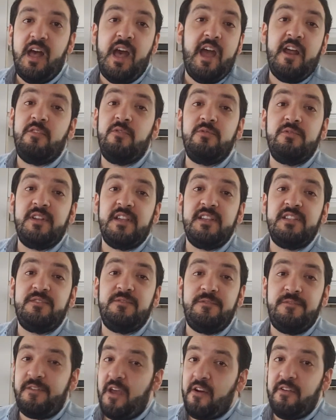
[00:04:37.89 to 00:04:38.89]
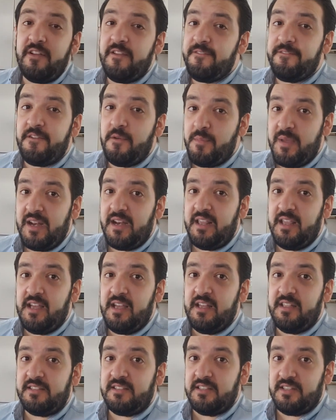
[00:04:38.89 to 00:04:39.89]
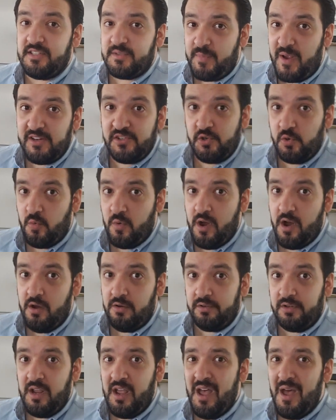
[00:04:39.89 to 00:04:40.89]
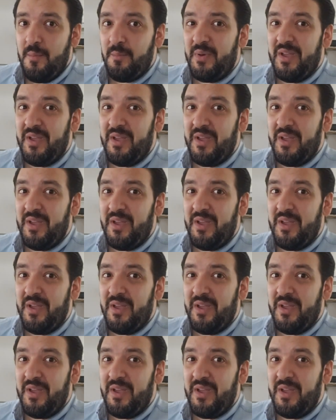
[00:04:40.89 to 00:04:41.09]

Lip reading: A herald is very familiar to the special world,